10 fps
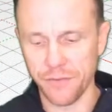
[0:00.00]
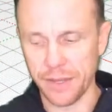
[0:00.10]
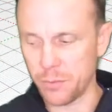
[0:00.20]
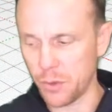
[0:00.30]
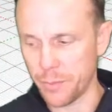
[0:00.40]

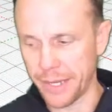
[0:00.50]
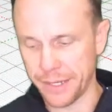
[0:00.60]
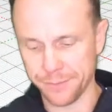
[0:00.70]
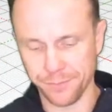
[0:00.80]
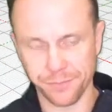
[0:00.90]
and we'll
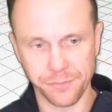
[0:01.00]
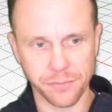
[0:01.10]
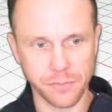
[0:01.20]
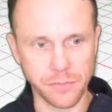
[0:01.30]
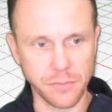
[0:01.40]
make
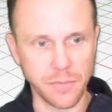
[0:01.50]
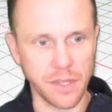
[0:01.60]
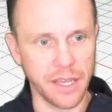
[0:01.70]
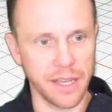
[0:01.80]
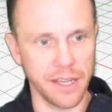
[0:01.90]

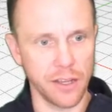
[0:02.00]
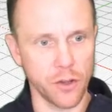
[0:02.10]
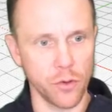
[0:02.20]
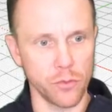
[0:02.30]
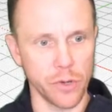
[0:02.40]
a
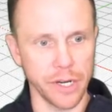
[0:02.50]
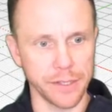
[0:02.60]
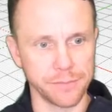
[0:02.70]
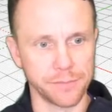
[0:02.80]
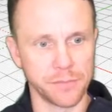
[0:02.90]
code ring.